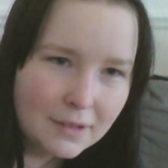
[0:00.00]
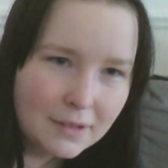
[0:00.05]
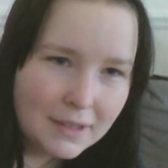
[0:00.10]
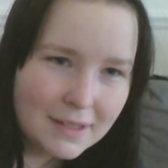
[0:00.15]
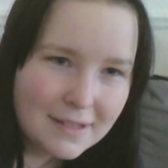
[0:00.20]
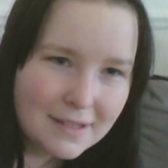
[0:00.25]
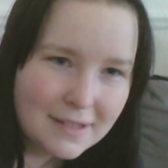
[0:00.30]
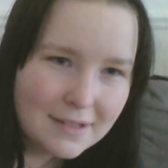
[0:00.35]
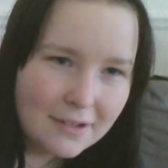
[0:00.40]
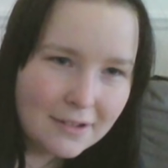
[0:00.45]

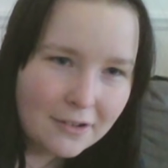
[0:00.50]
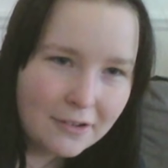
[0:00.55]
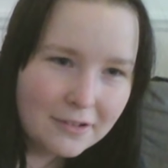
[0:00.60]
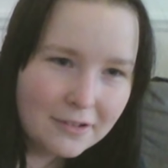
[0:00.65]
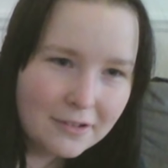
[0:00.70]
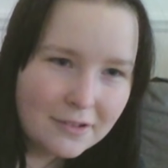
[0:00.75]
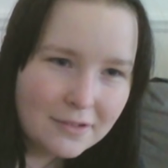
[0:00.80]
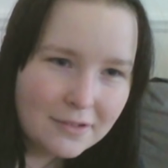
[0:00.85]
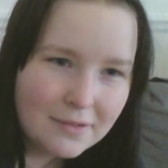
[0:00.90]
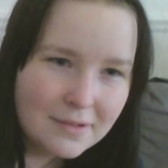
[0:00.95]
It's hard
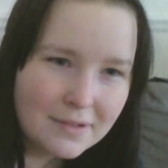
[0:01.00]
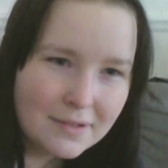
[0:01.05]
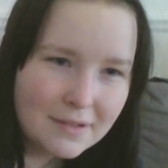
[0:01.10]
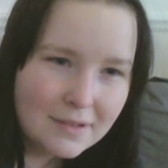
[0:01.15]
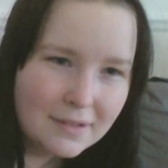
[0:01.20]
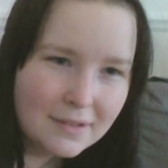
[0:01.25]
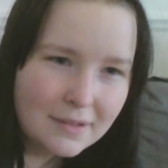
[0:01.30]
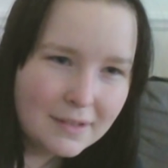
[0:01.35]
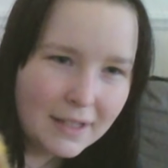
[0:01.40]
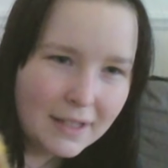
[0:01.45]
to
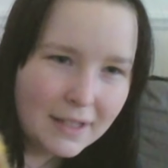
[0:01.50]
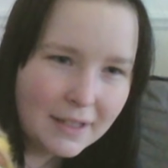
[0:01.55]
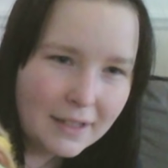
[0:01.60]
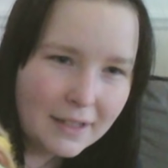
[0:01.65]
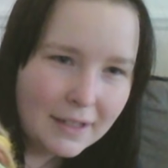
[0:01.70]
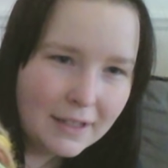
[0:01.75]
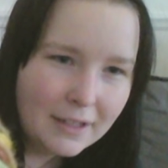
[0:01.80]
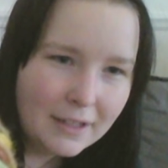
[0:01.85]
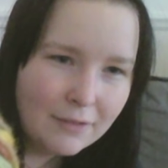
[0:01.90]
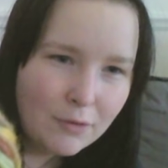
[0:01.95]
say.
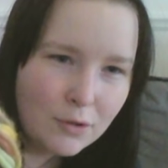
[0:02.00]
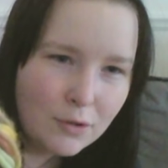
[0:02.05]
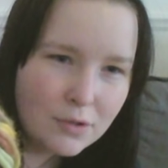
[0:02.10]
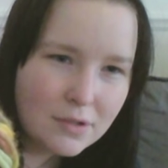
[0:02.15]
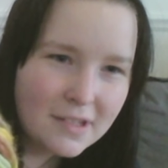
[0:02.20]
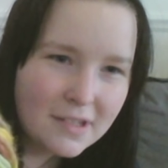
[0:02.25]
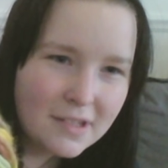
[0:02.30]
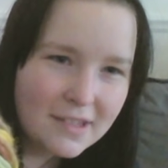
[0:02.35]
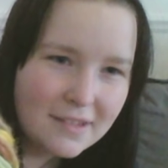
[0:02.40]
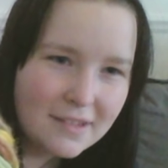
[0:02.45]

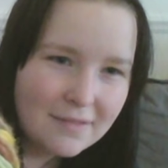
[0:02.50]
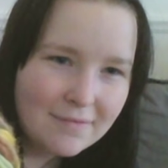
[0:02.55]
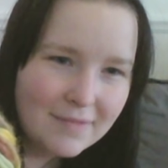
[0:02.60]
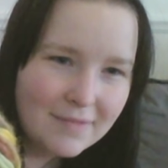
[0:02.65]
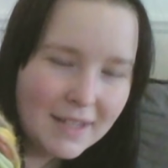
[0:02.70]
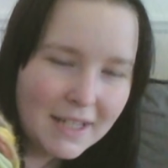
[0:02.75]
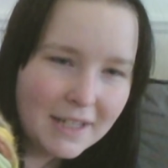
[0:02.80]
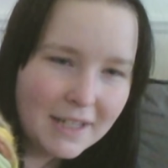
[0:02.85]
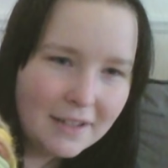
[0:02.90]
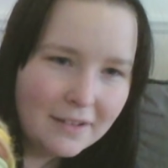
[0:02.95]

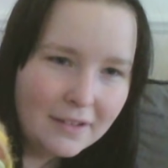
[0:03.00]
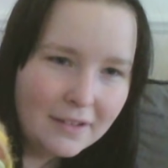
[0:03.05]
Yeah.